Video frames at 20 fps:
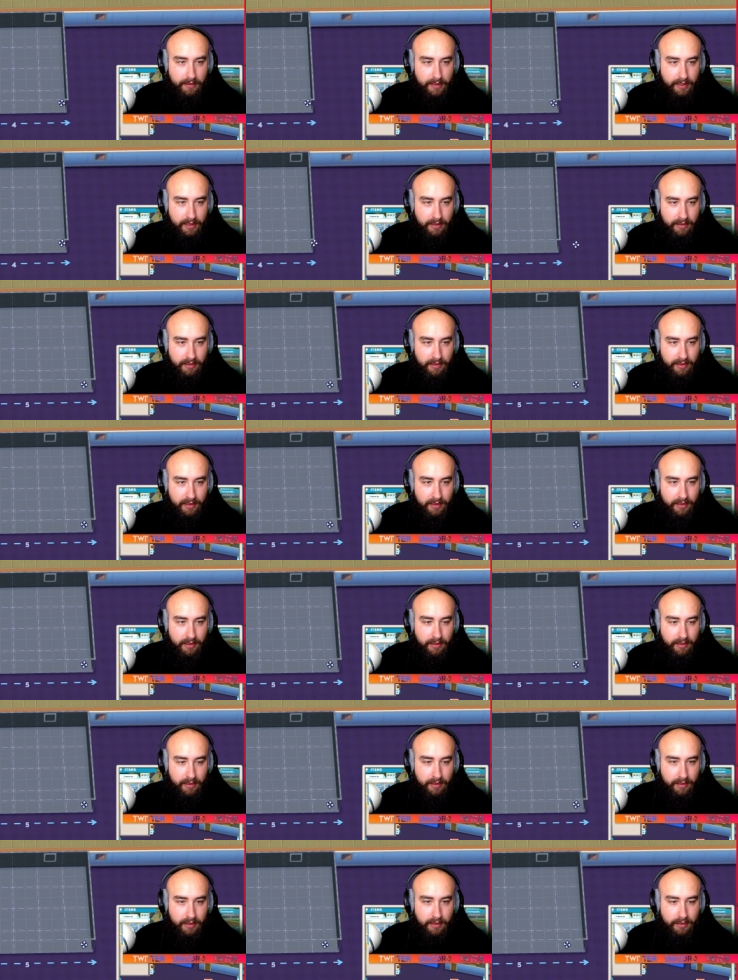
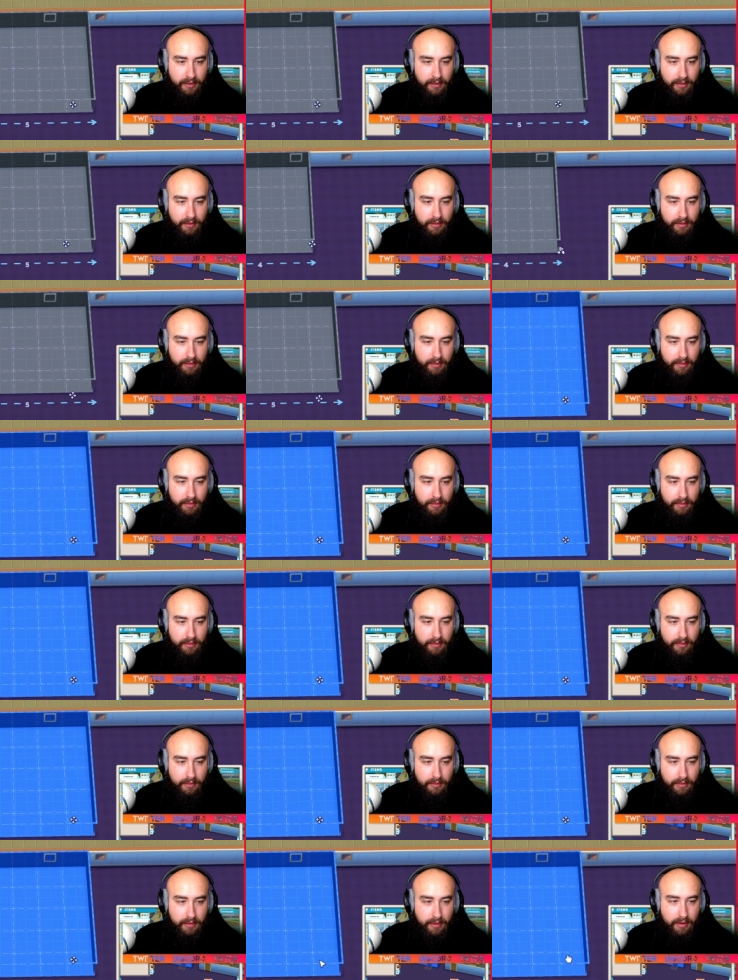Uh,
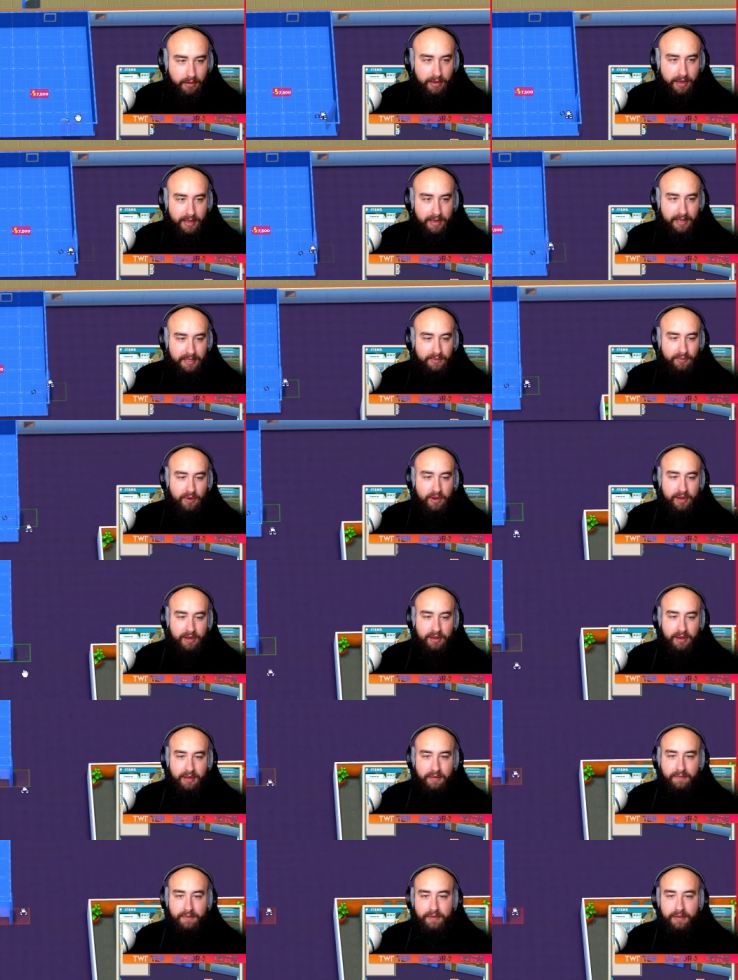Okay, that's wide
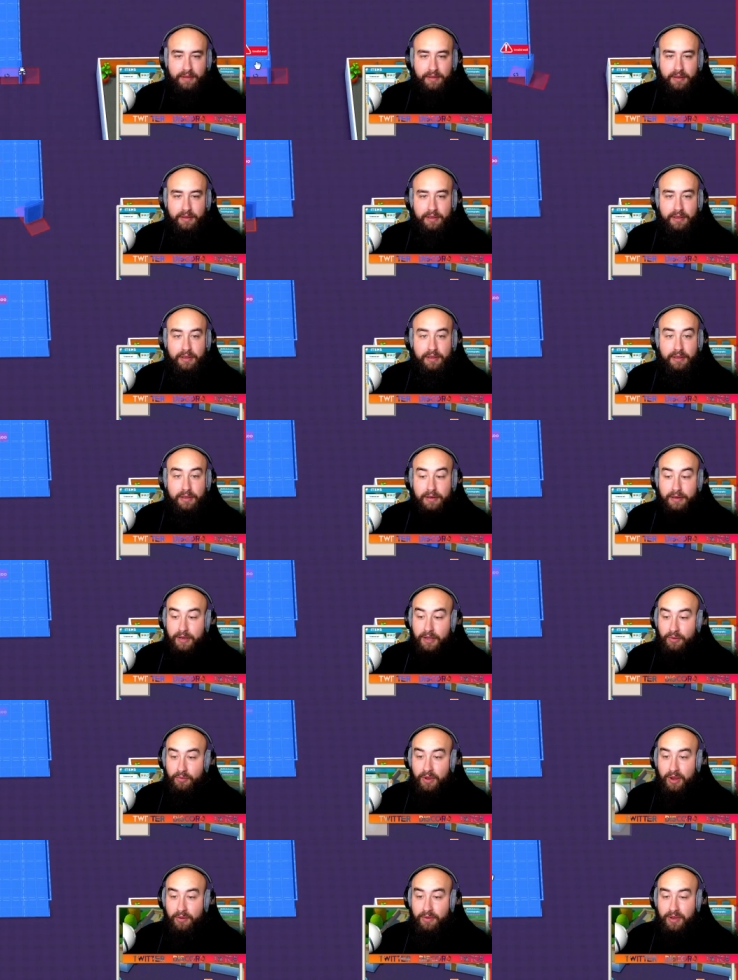enough. Now,
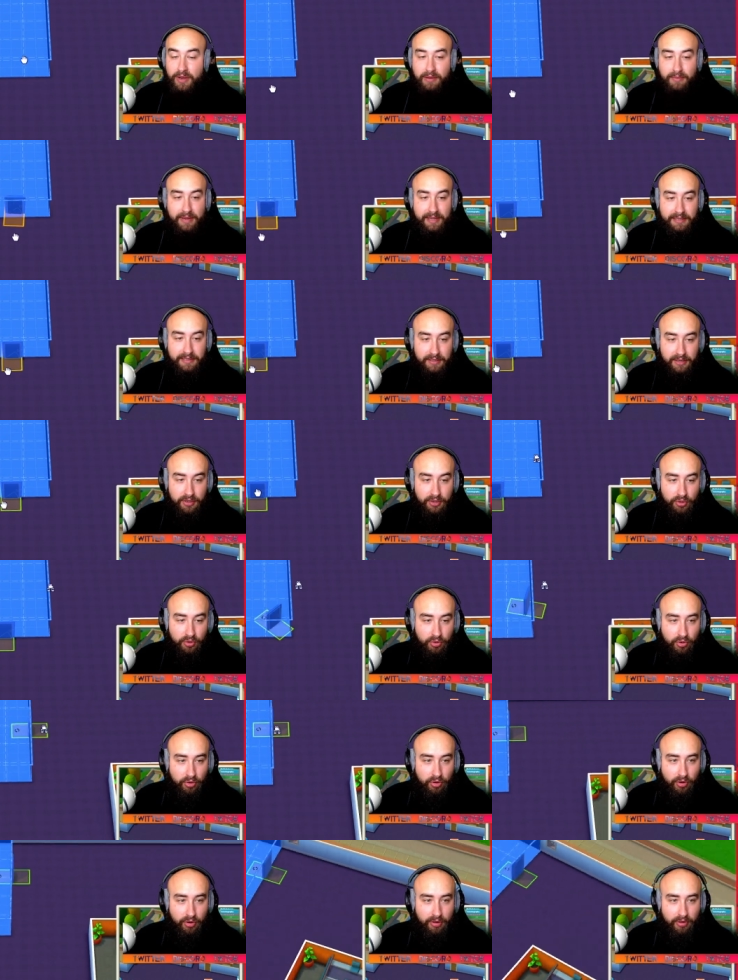where are we going to place the
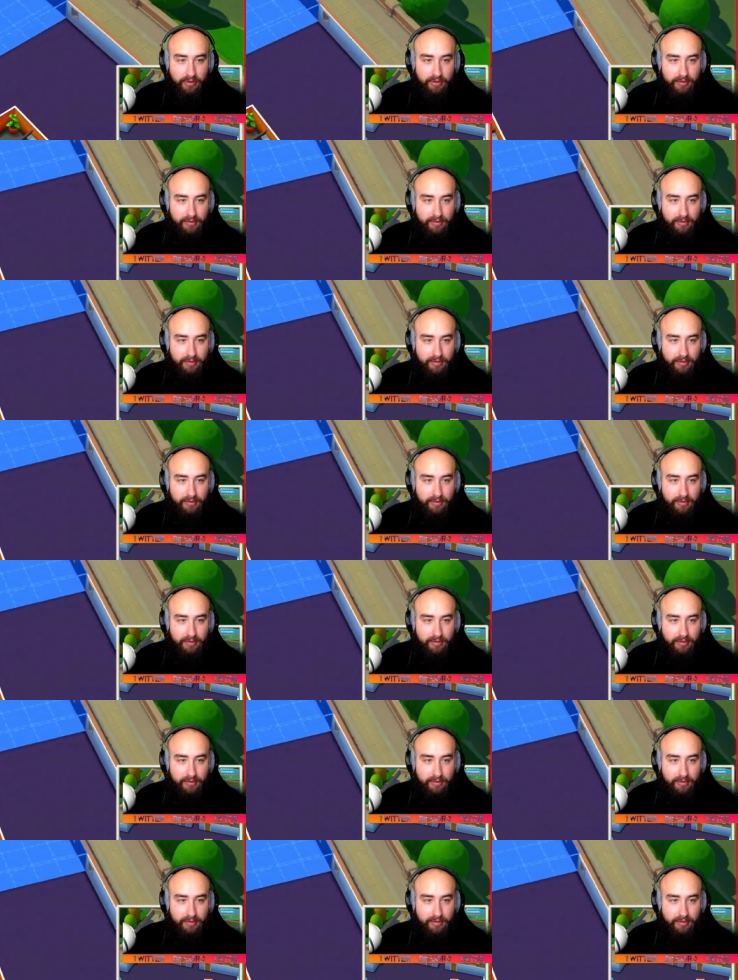door...